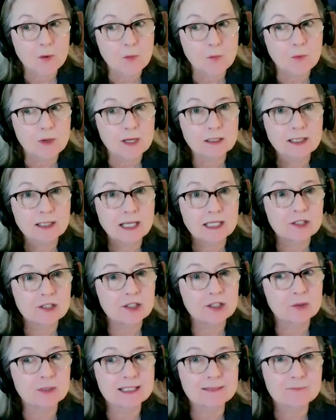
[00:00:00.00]
What I'd like to
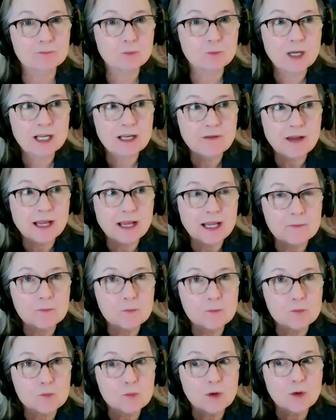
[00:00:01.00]
do is, what have
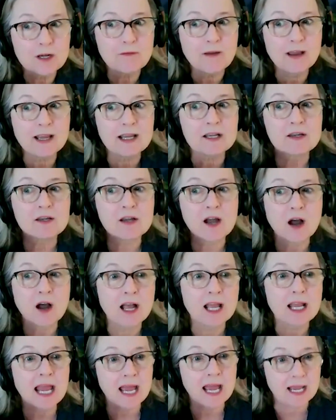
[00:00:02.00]
I
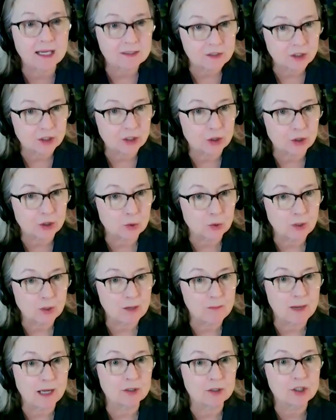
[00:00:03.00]
not asked you
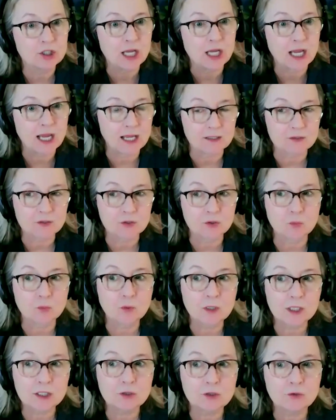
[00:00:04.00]
about Chattis, or
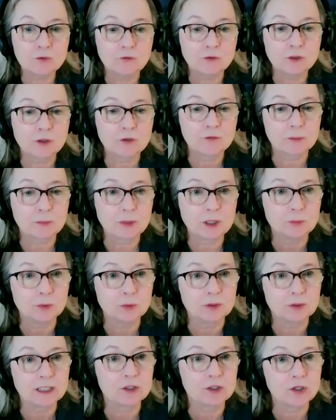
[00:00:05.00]
what do you feel that people
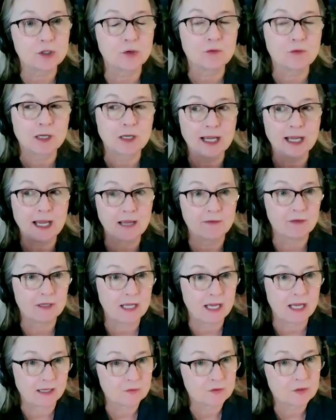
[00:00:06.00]
need to know that I haven't
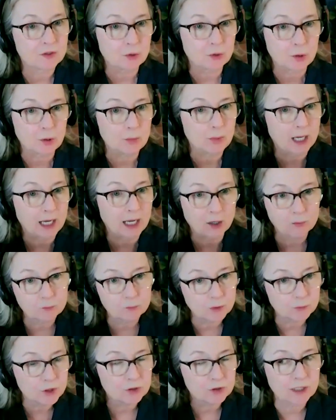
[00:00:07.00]
asked you about?
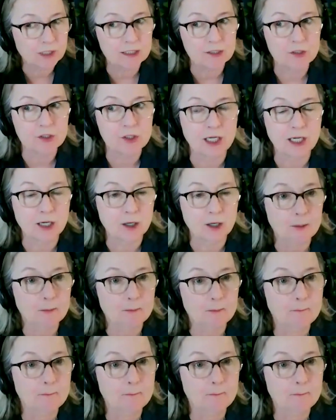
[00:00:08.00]
What would you like to share?